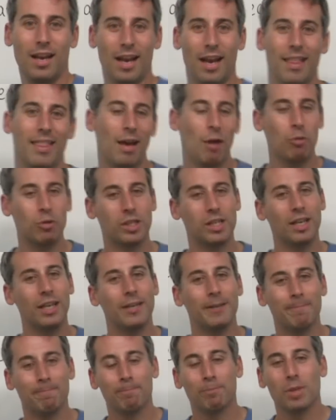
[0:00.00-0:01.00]
And that was
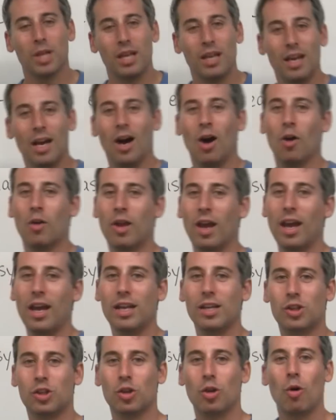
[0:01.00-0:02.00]
it.
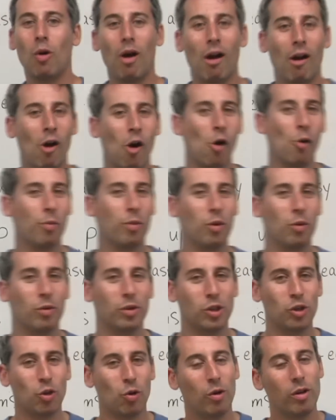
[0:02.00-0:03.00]
Okay, so I hope you
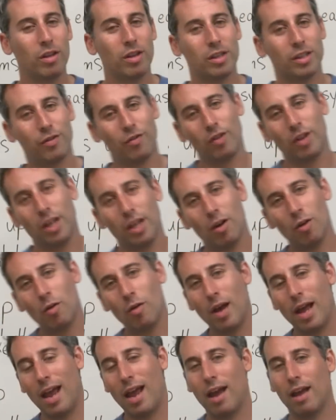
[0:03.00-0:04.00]
enjoyed this
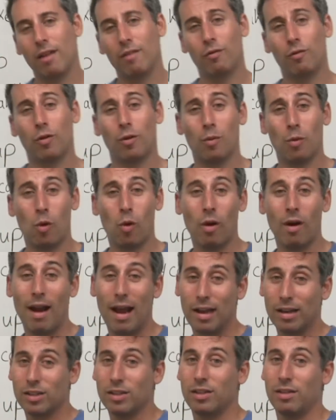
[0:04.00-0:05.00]
video, and for more
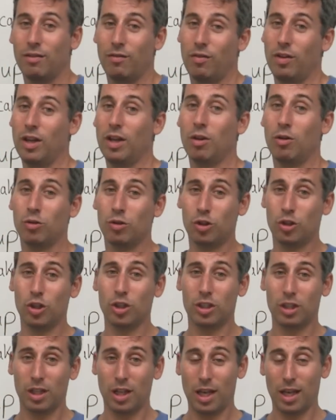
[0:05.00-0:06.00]
excellent videos
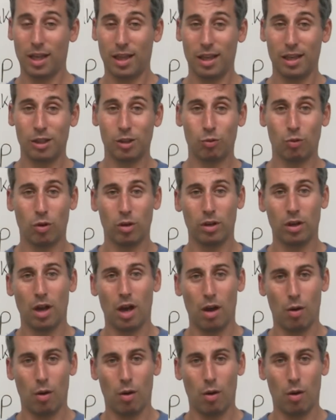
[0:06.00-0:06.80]
just like this one,